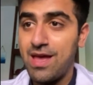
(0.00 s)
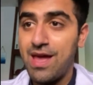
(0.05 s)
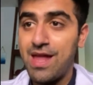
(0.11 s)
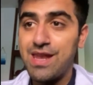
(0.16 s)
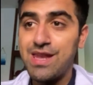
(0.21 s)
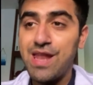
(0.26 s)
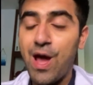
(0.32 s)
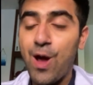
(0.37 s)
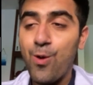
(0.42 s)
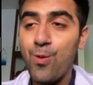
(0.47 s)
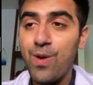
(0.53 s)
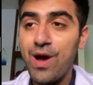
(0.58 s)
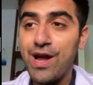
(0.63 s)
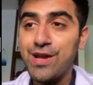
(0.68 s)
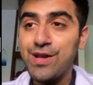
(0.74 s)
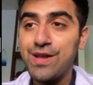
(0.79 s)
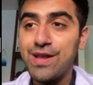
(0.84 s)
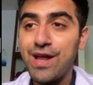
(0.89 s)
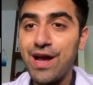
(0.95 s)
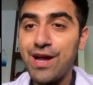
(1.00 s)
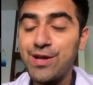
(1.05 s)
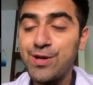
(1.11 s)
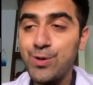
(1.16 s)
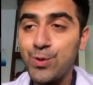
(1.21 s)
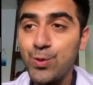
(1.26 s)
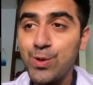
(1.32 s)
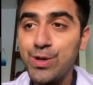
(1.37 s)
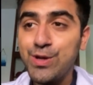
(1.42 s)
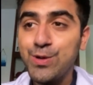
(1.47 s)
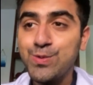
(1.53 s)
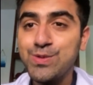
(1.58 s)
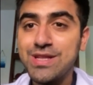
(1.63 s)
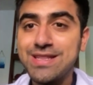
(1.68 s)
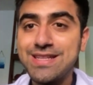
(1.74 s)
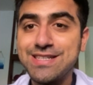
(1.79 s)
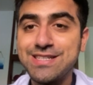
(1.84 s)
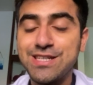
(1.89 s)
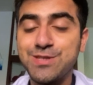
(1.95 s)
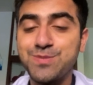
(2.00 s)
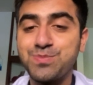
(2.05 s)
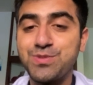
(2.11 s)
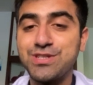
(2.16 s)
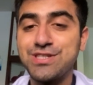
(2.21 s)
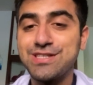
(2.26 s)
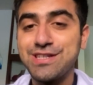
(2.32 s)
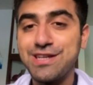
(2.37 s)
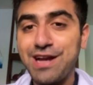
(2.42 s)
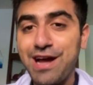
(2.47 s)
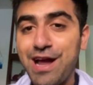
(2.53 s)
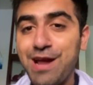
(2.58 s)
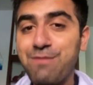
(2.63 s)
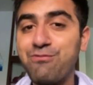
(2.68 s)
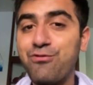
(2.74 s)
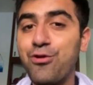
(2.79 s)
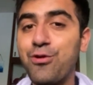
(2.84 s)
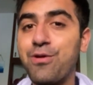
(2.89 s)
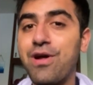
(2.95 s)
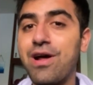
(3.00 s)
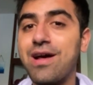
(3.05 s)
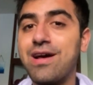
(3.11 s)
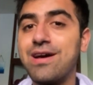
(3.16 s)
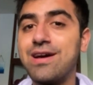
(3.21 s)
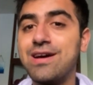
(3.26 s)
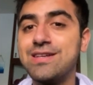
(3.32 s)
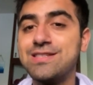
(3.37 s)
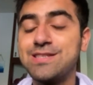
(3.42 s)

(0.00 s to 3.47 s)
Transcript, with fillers: Now, I, I told you that this is prescribed for uh,